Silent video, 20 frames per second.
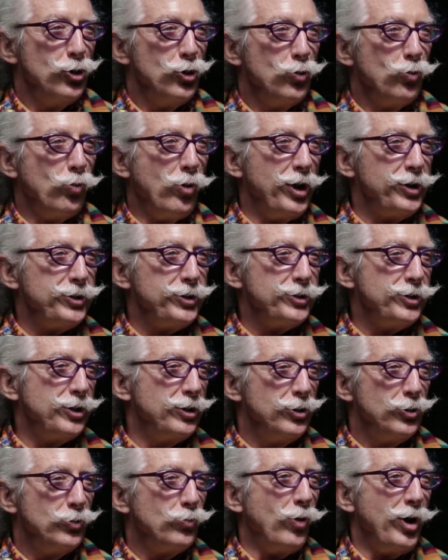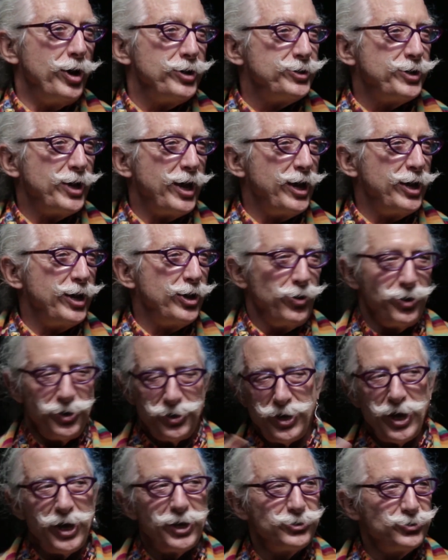One day, on a
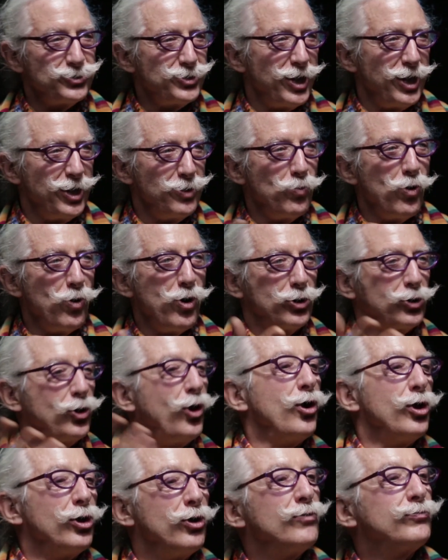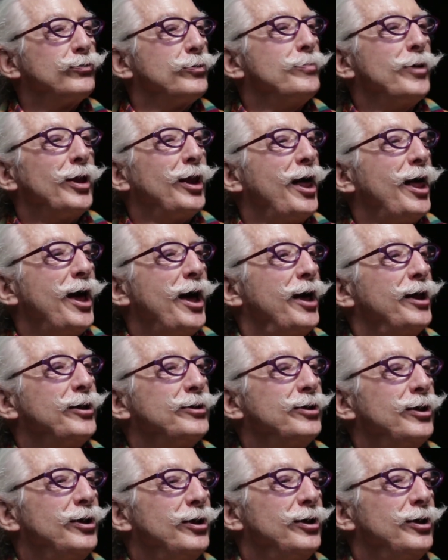nice day, walk all over Milan